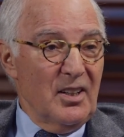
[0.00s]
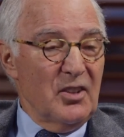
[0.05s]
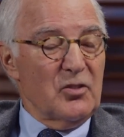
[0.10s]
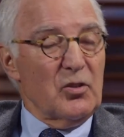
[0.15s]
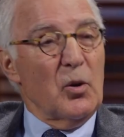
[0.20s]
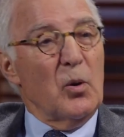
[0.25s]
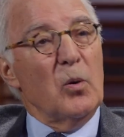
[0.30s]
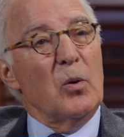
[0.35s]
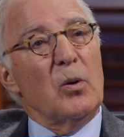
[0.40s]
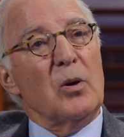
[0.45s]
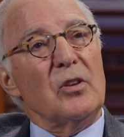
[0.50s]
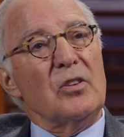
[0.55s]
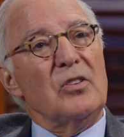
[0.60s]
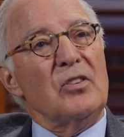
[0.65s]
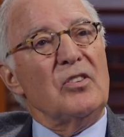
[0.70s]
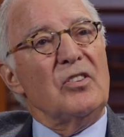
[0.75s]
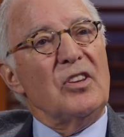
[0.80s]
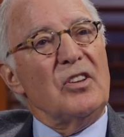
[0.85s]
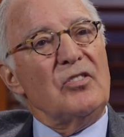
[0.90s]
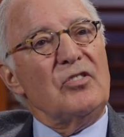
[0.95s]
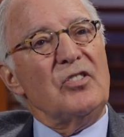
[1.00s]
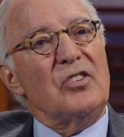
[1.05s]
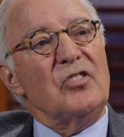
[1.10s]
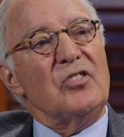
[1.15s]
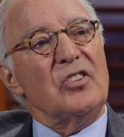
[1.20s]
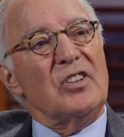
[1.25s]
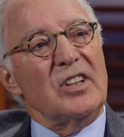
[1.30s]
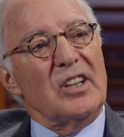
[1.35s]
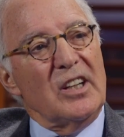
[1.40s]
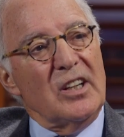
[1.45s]
So this
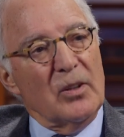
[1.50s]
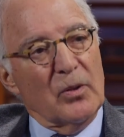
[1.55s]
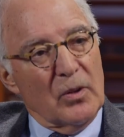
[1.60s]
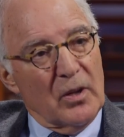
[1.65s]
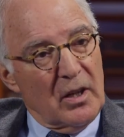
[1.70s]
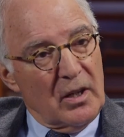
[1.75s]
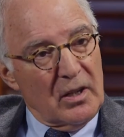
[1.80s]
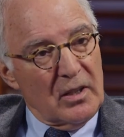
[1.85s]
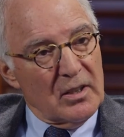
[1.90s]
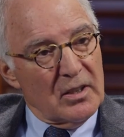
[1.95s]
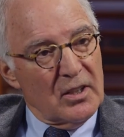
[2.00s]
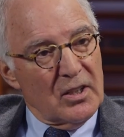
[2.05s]
is an era